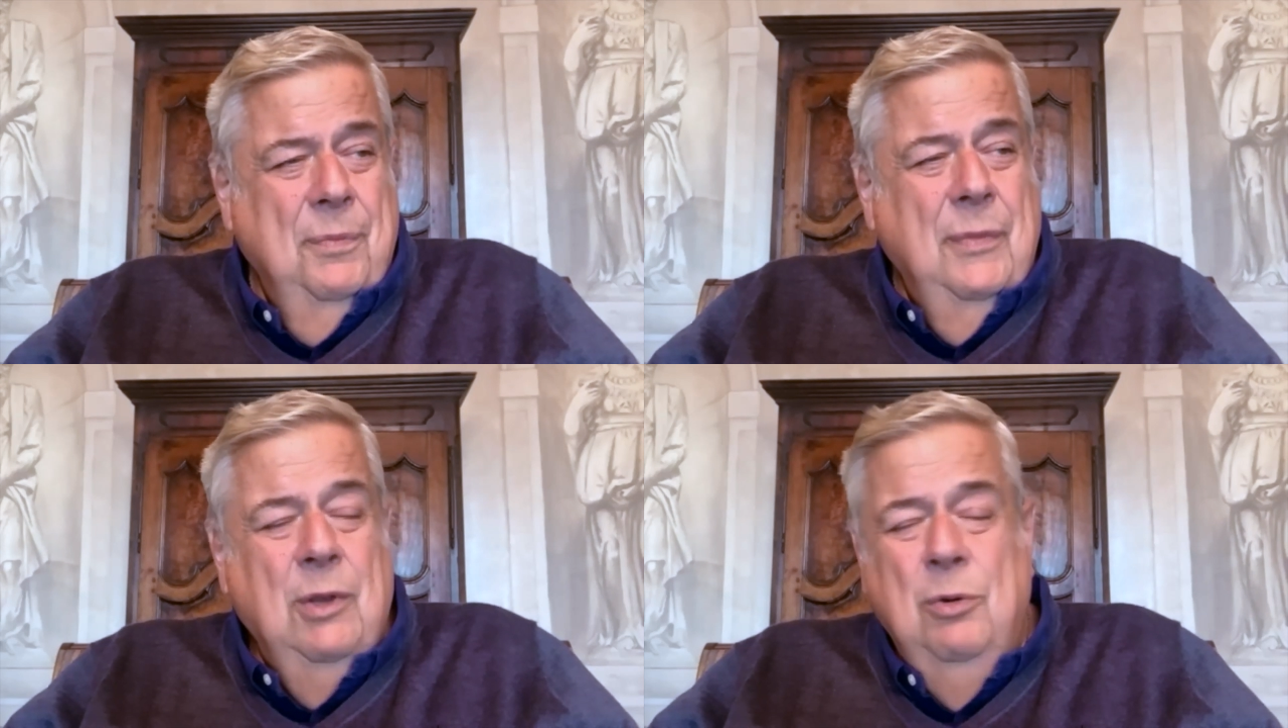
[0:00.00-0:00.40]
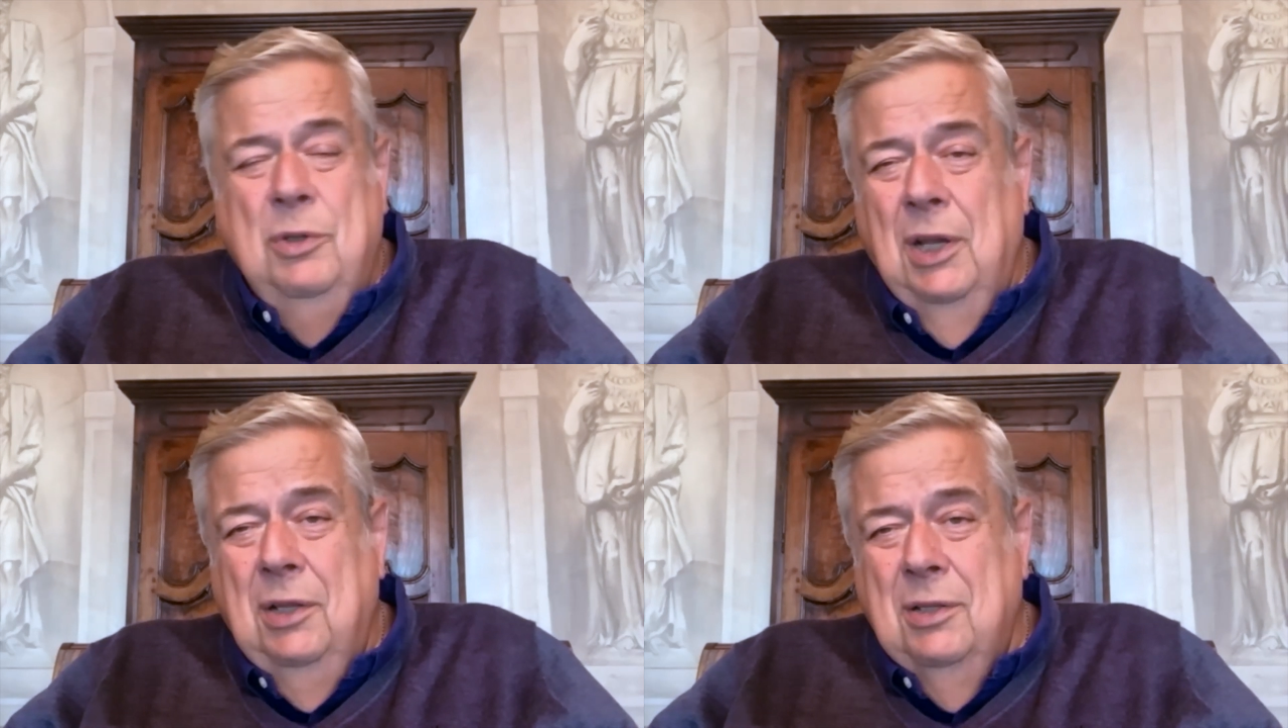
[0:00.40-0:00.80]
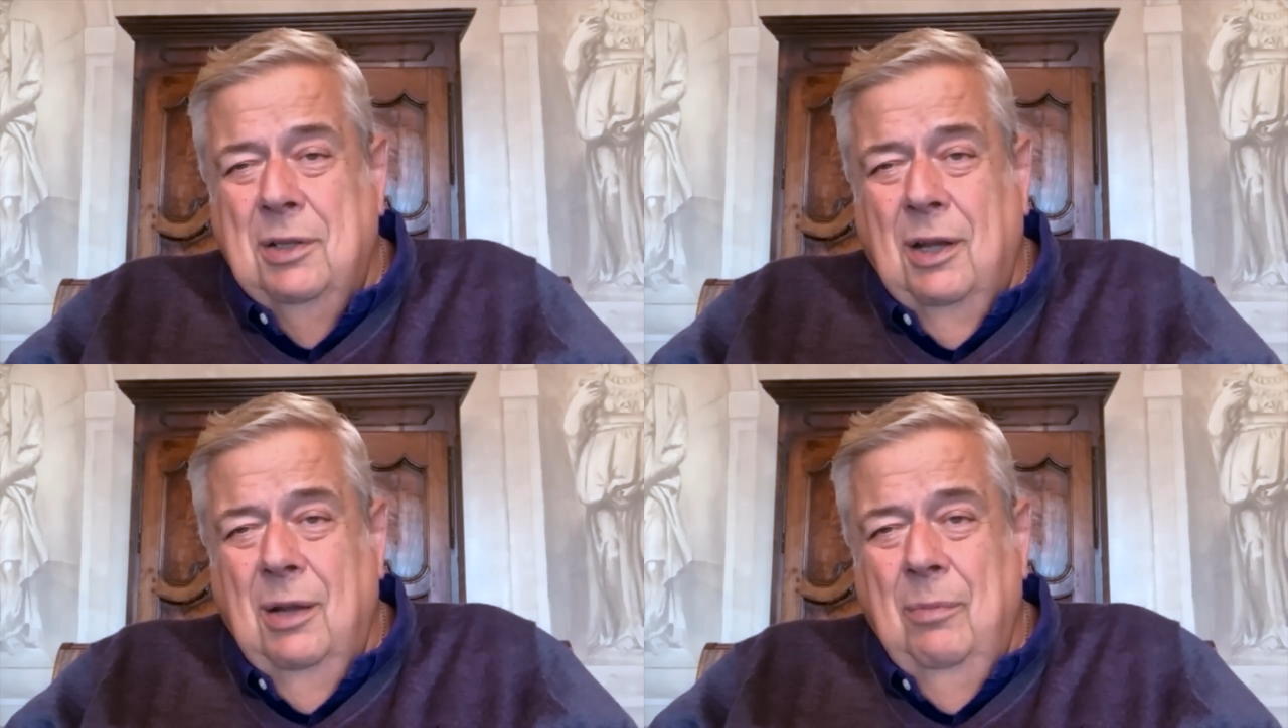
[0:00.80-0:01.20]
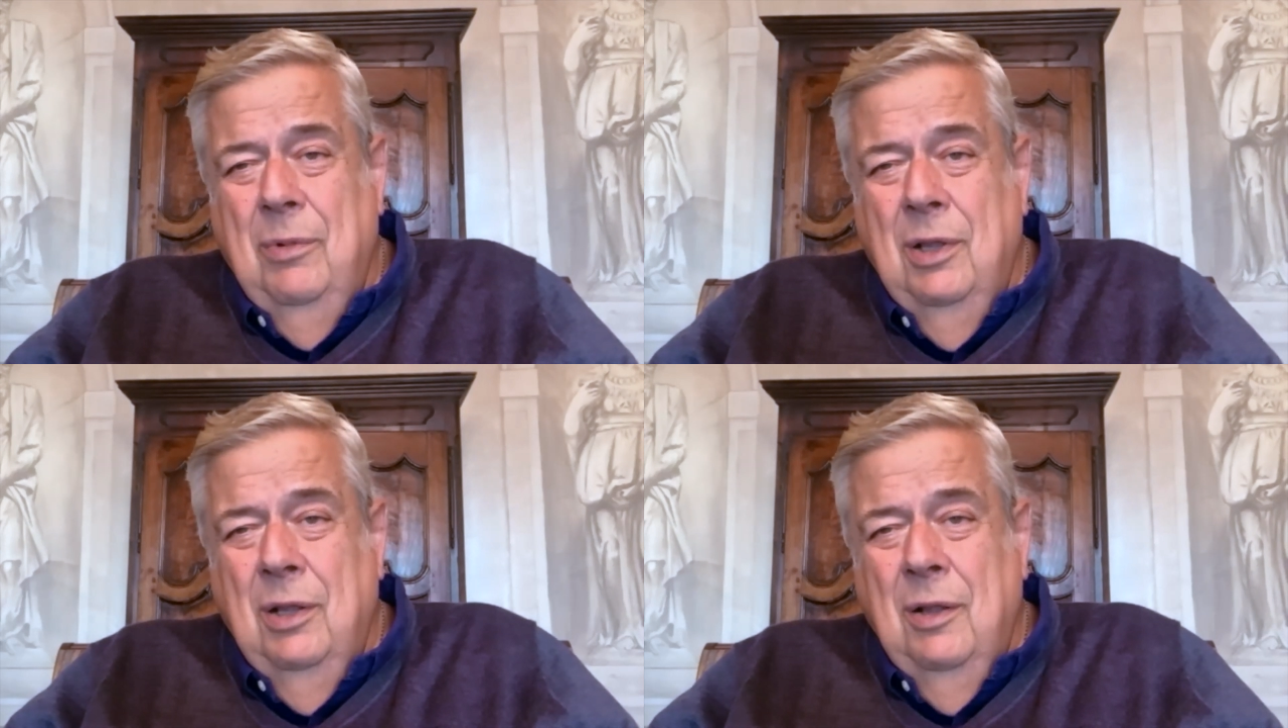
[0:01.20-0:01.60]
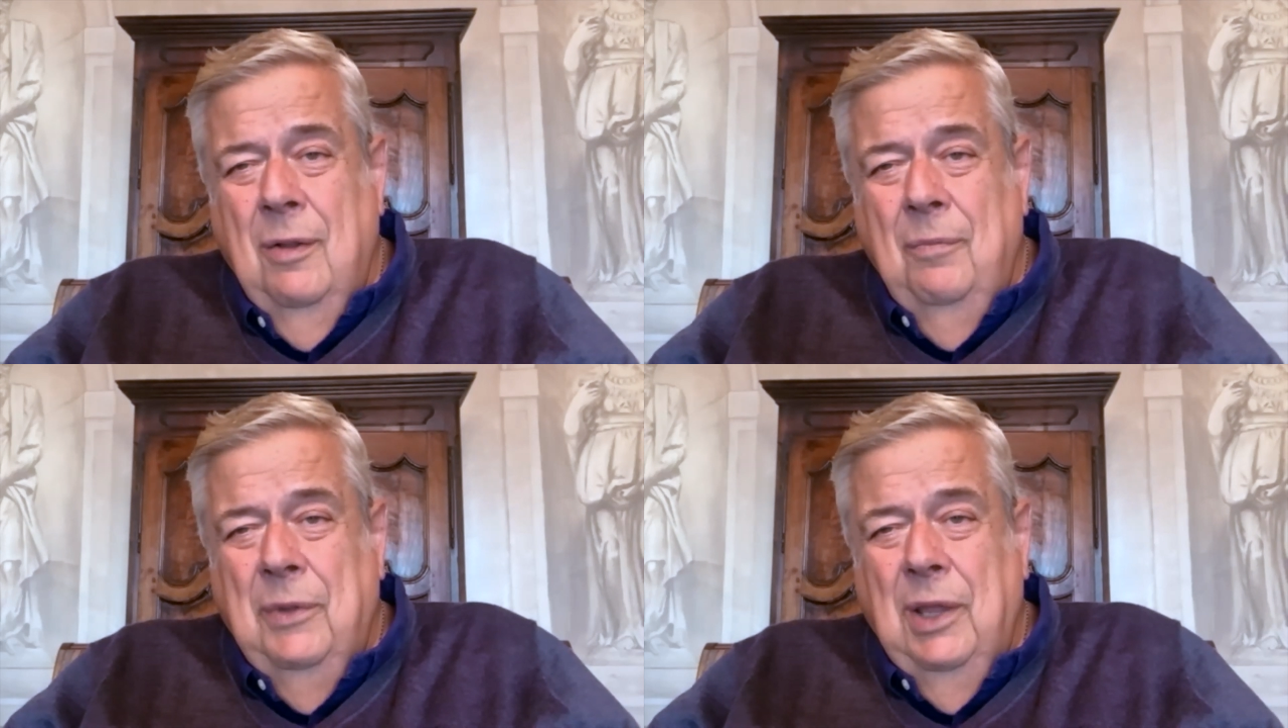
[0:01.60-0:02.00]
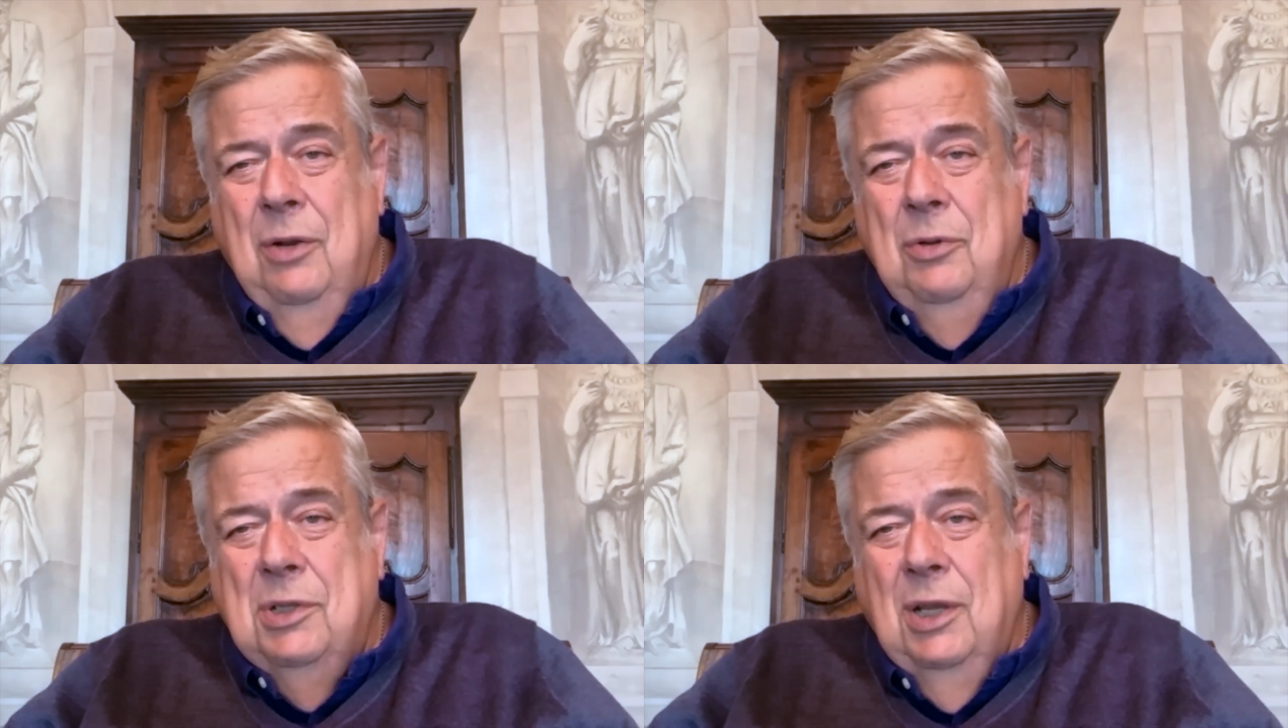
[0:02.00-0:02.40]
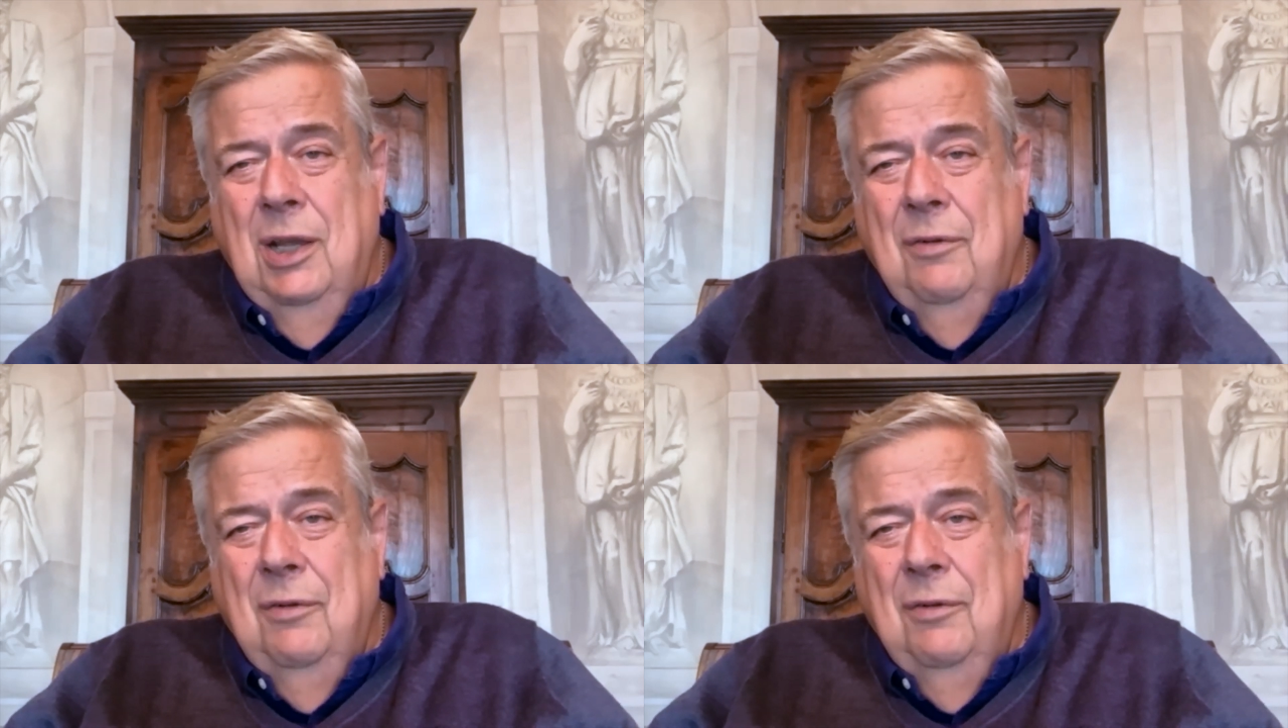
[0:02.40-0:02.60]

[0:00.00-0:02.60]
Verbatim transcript: who take the time and who say,